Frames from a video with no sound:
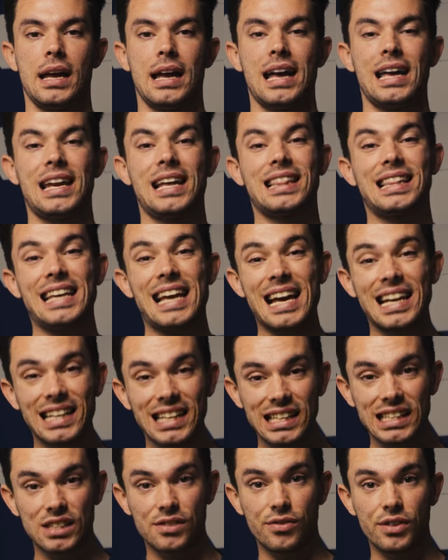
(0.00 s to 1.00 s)
And at the end
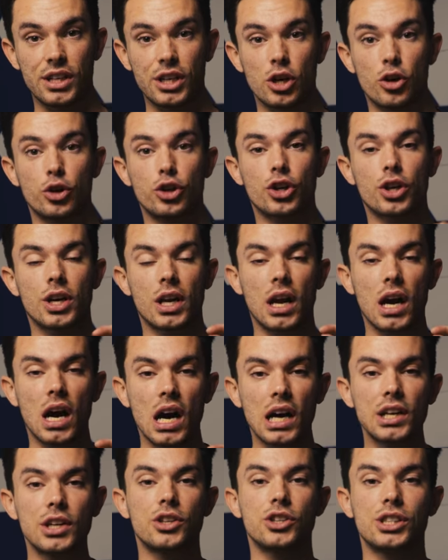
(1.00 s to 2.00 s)
of this video, you're going to
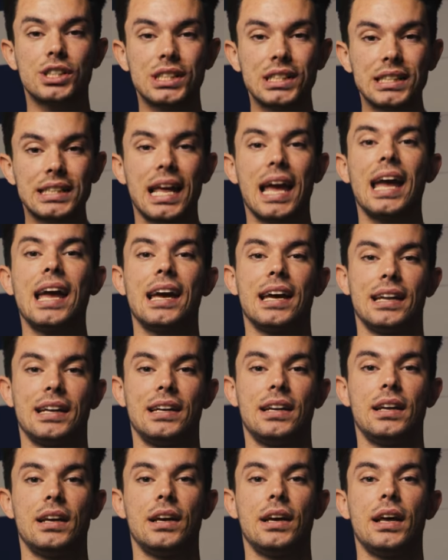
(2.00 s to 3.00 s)

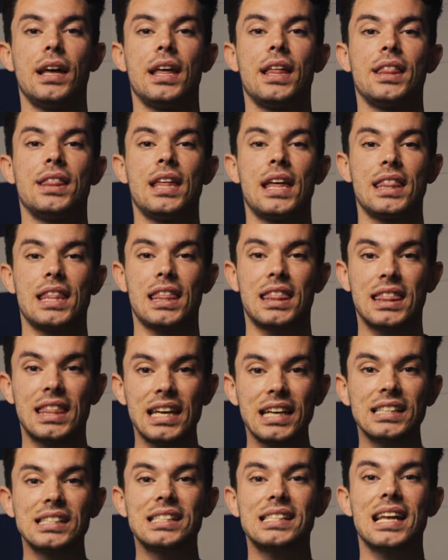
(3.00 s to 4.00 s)
understand that the
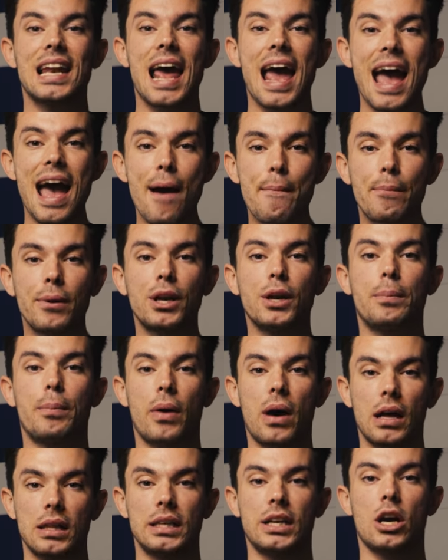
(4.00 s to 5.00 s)
things that happened to
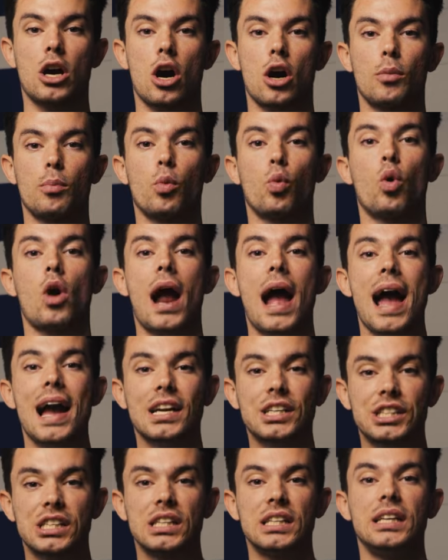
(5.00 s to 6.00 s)
Polycarp were
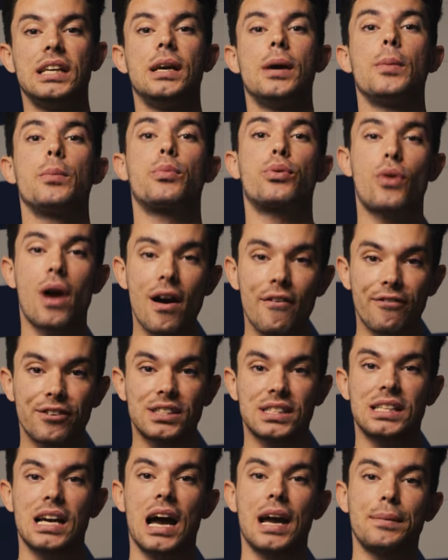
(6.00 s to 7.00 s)
actually
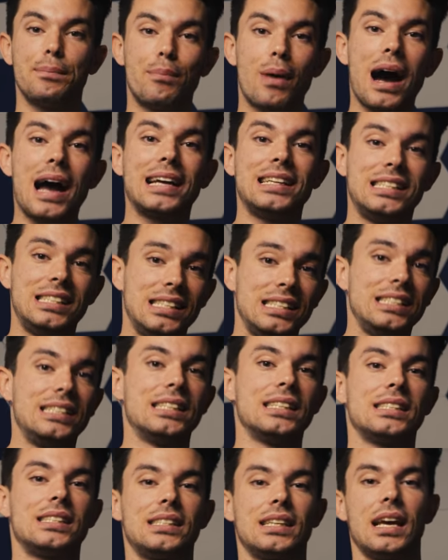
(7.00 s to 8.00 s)
prophesied by
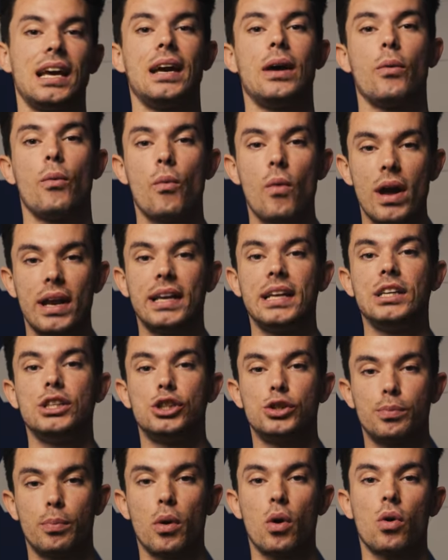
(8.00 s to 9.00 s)
Jesus when he
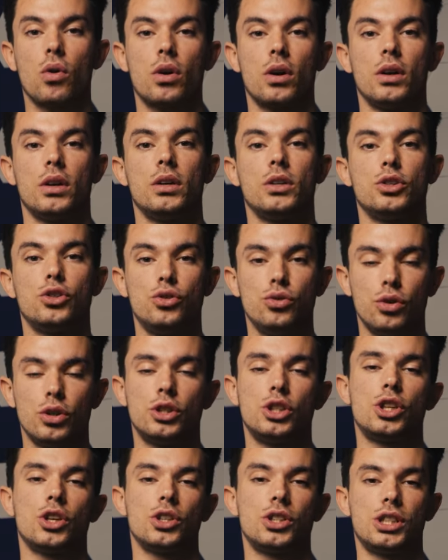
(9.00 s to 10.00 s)
spoke to the
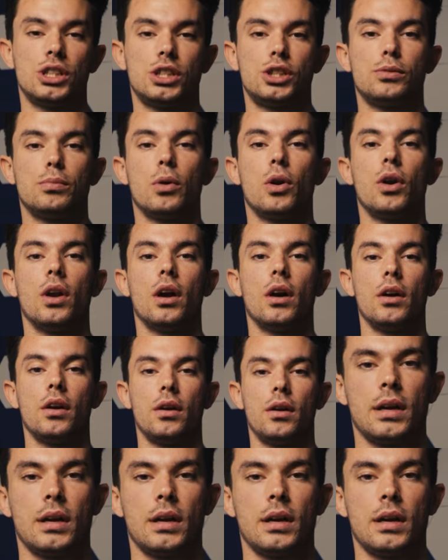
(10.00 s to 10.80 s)
church at Smyrna.